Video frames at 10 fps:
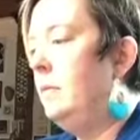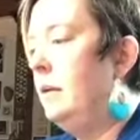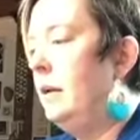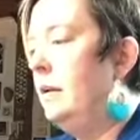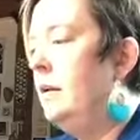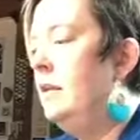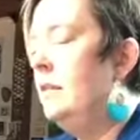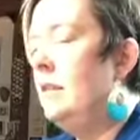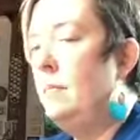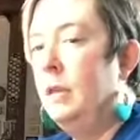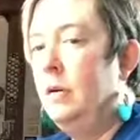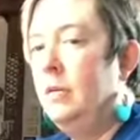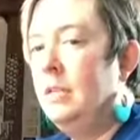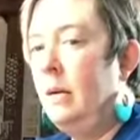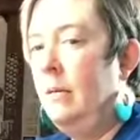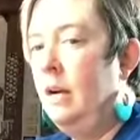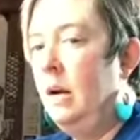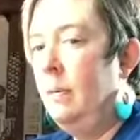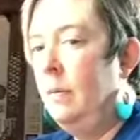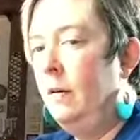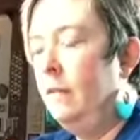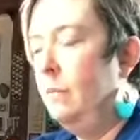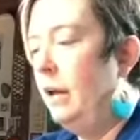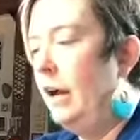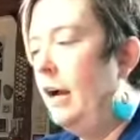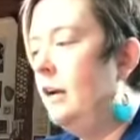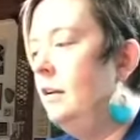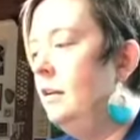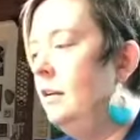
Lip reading: but like the blue is coming up above the black.